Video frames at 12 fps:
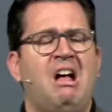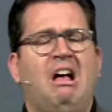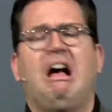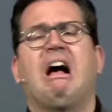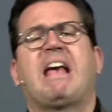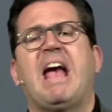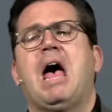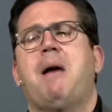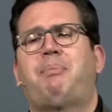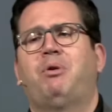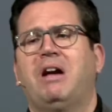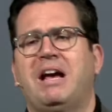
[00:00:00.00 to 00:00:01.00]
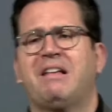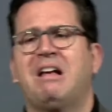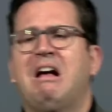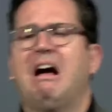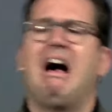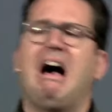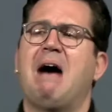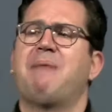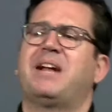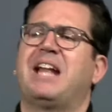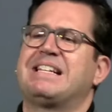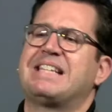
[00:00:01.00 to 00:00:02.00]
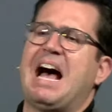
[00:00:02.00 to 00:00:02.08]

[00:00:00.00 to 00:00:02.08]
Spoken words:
I can't breathe. Oh, I'm going to